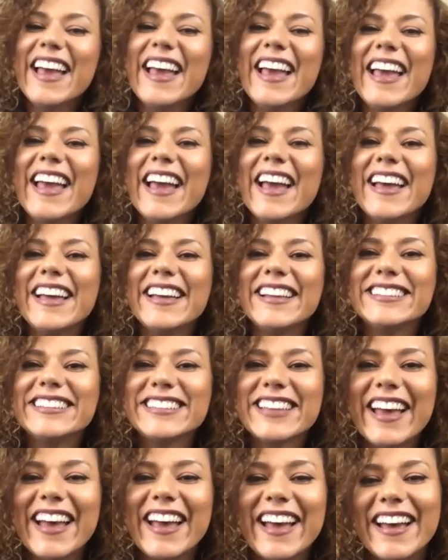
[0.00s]
And
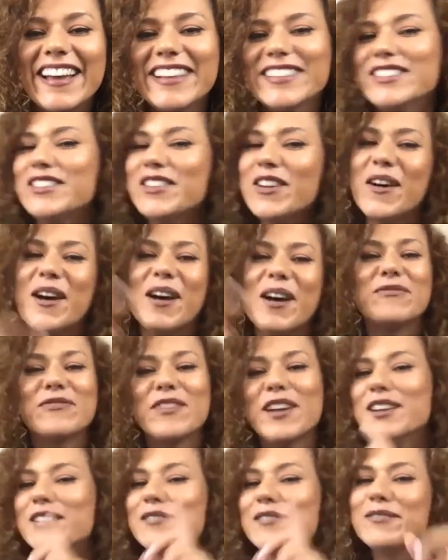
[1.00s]
a
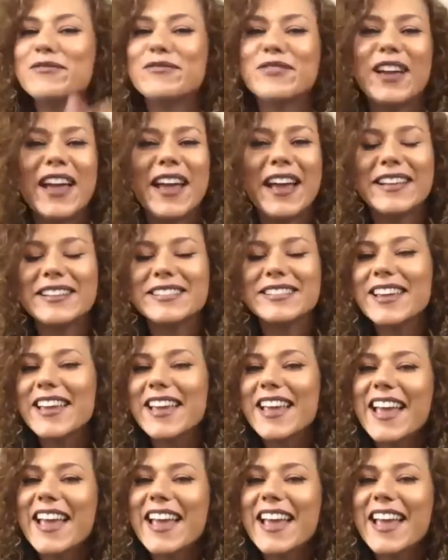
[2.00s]
friend of a friend.